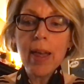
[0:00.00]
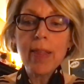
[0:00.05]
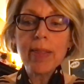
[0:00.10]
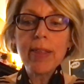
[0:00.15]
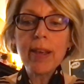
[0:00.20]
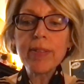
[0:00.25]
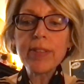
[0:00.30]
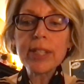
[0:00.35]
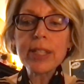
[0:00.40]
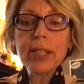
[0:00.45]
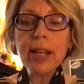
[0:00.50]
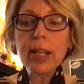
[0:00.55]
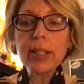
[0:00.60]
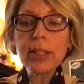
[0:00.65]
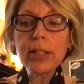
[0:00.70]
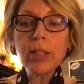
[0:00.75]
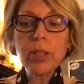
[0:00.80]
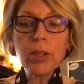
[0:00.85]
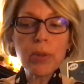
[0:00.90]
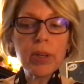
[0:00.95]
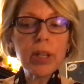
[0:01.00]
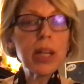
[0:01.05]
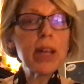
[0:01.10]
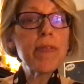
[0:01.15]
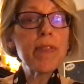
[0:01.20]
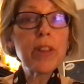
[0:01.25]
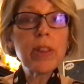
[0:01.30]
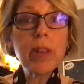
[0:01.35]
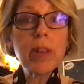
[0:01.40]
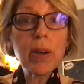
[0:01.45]
they've stuck to it,
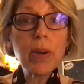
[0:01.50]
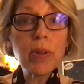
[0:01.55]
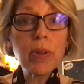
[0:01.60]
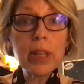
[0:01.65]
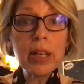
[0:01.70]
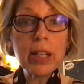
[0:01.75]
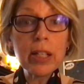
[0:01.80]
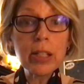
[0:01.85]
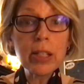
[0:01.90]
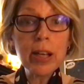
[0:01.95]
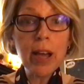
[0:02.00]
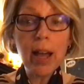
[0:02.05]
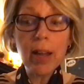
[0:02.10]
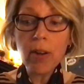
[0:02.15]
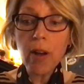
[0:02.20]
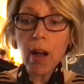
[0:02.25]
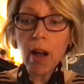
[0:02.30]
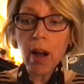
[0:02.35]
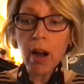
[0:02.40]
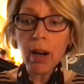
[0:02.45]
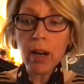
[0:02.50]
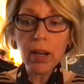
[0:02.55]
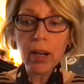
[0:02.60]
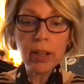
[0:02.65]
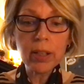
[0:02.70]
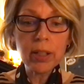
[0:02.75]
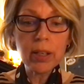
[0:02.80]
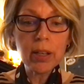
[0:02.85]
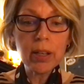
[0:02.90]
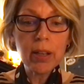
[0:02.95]
even though things got
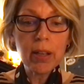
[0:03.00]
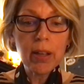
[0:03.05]
hard,